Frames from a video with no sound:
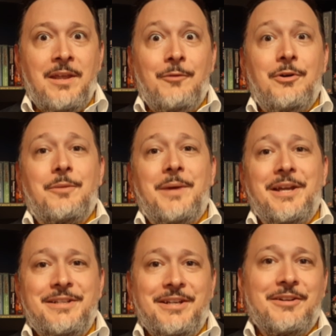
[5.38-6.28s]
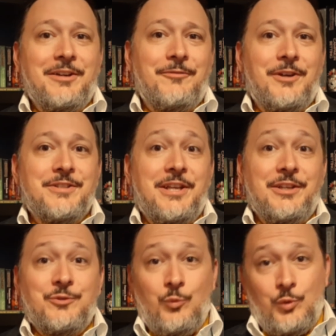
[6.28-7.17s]
Welcome, my dear friends. It
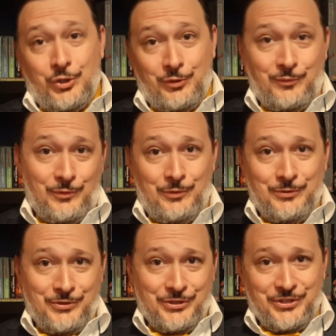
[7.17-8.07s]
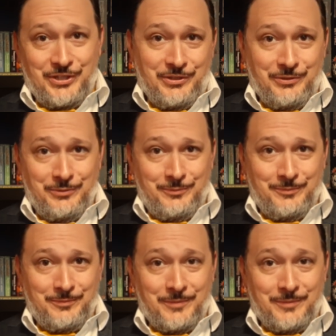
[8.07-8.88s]
is wonderful to see you.